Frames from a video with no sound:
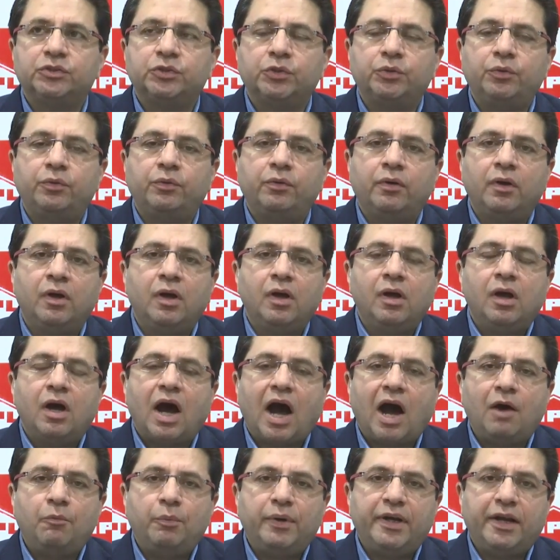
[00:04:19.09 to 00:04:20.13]
So
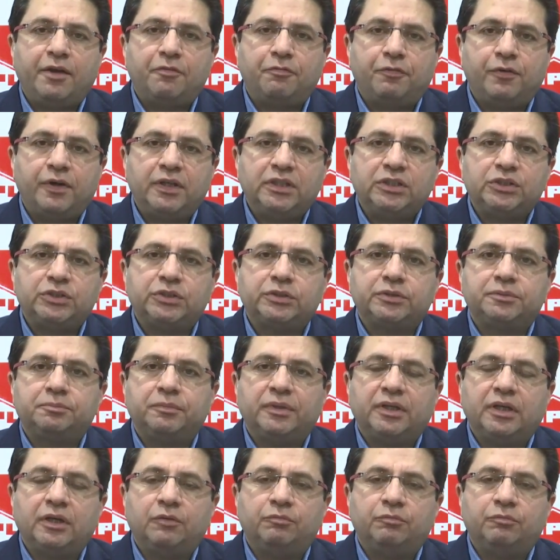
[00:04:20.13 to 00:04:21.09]
our efforts,